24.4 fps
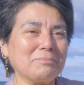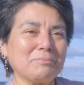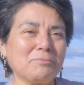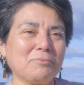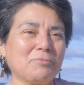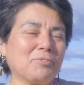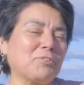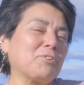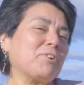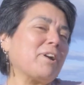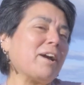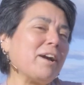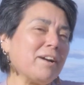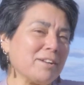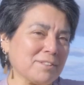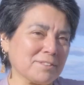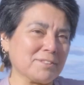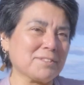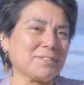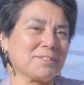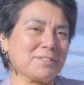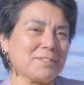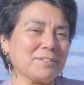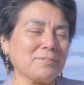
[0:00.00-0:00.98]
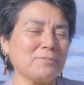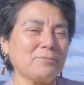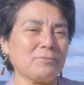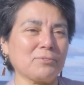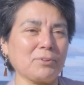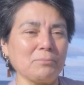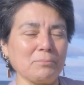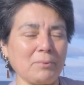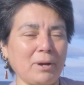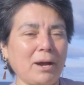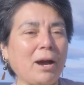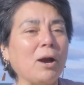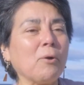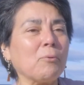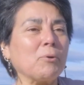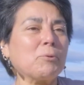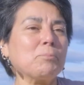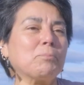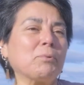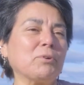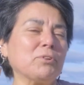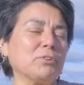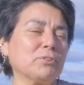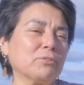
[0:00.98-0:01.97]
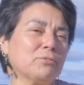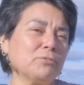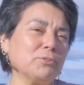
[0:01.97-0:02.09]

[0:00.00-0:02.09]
for us, from our point of